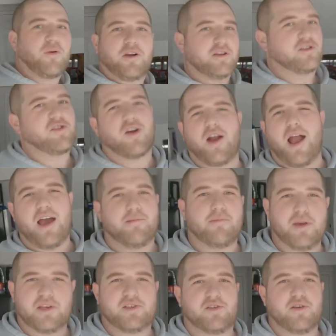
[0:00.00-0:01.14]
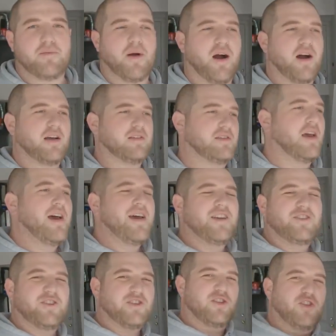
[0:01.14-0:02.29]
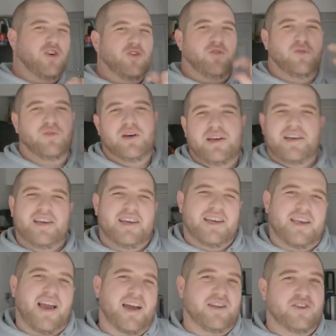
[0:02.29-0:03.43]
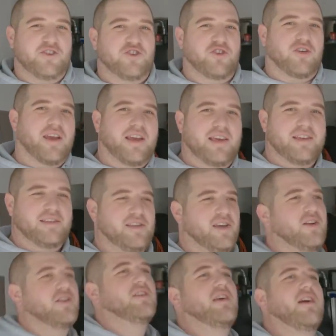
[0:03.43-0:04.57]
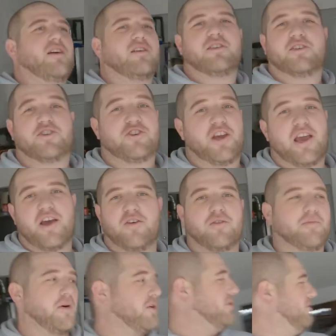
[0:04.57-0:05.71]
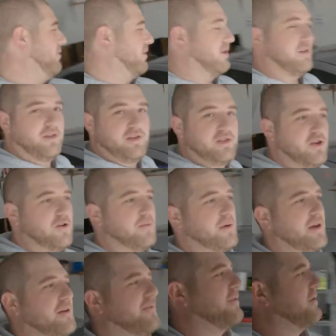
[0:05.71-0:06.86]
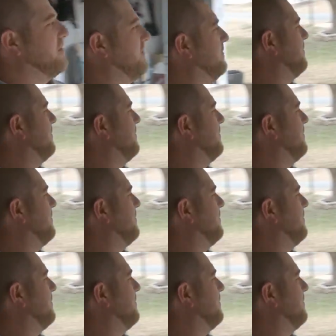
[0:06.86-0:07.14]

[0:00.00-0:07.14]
we're going to start adding mystery mods. Just little kind of trinkets here and there on this channel, both for the Subi, for the